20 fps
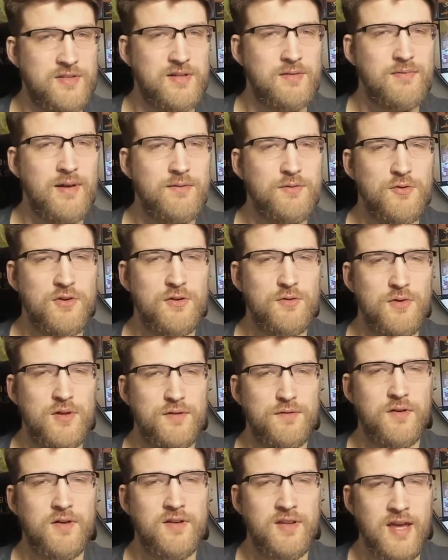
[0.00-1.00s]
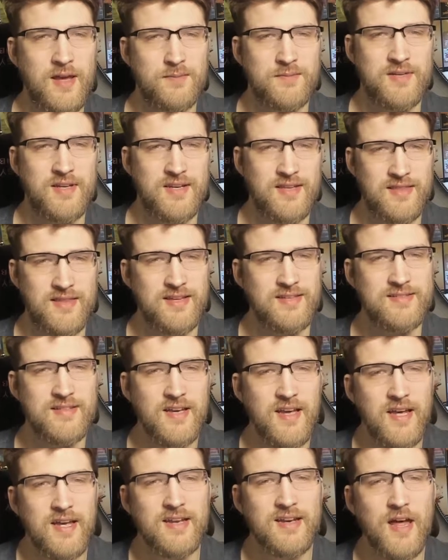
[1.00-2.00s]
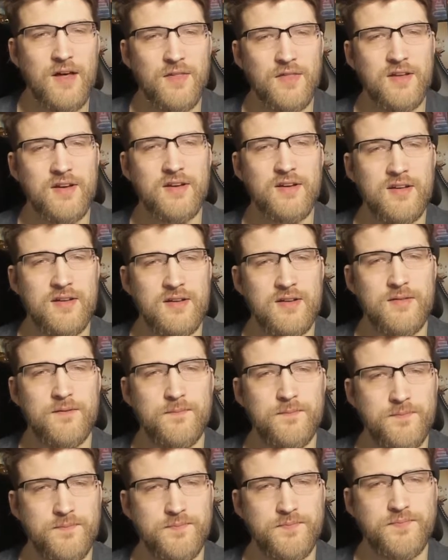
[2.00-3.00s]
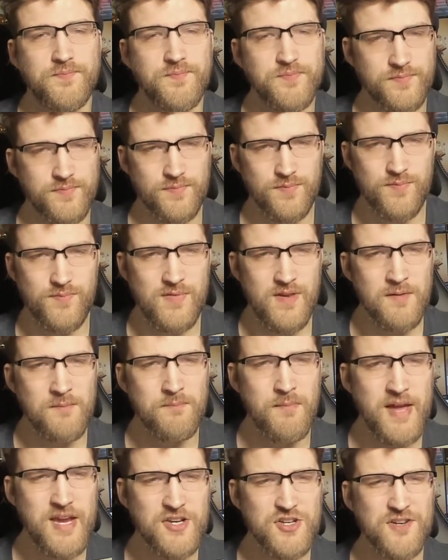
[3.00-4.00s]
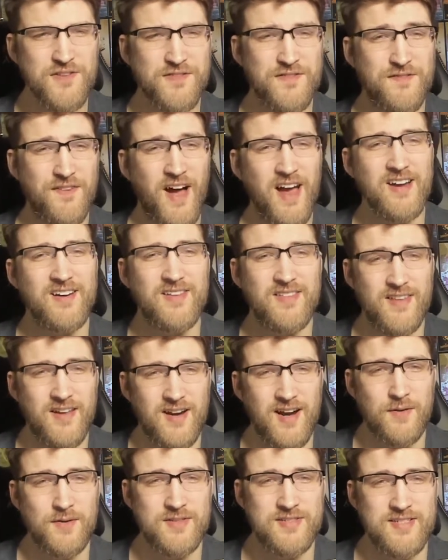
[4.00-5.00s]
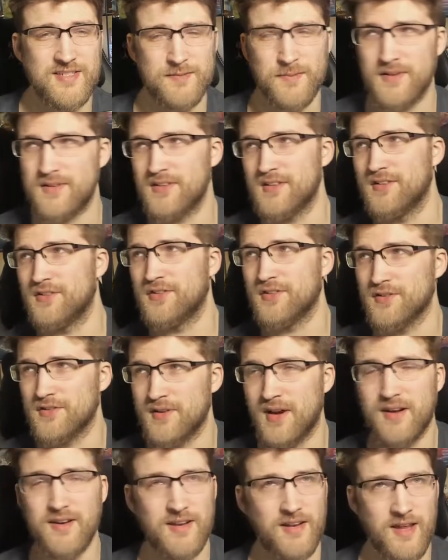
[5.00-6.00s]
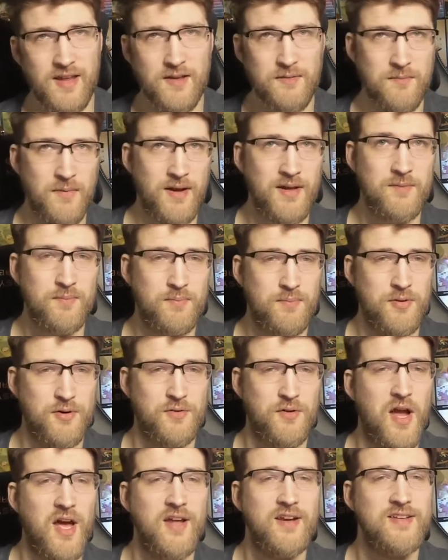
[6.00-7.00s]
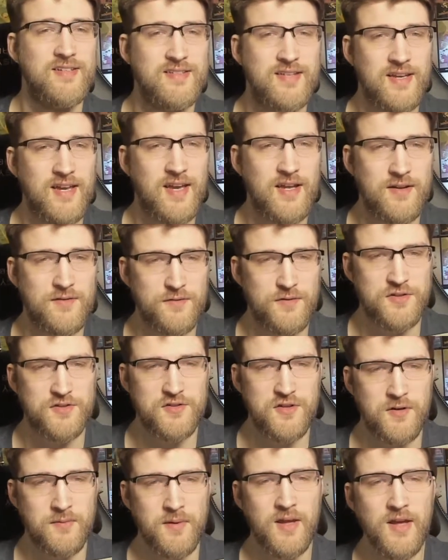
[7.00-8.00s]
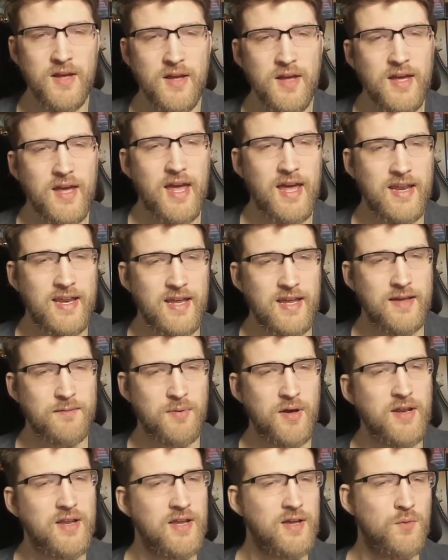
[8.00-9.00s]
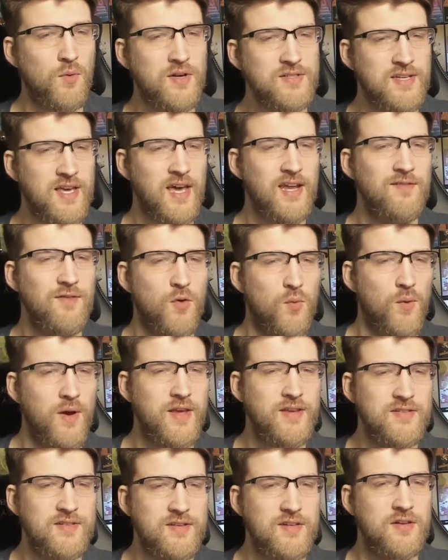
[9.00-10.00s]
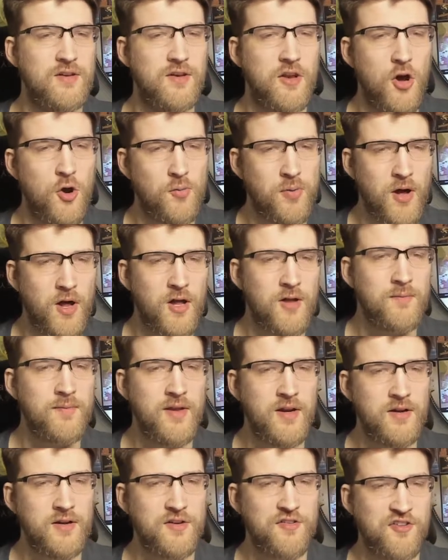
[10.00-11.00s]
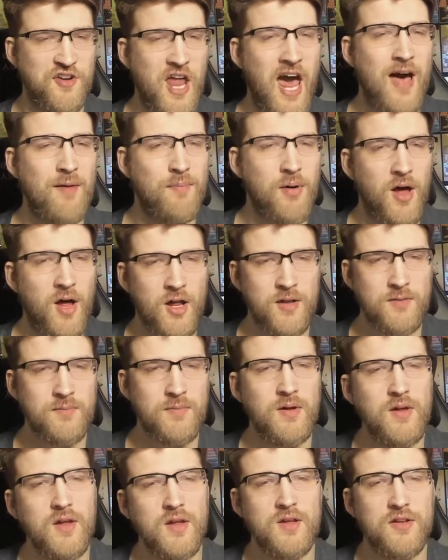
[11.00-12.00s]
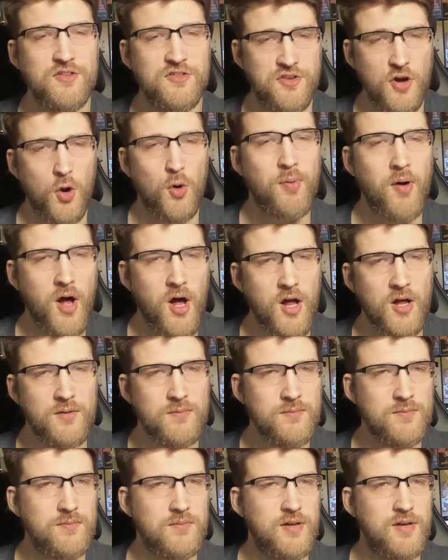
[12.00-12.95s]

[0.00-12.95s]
sometimes we get really fun games like this. Now the major fire there, I wasn't expecting to turn around and hit my piranhas. That kind of frustrated me. But it was kind of a wasted no palm there, or napalm, dough palm,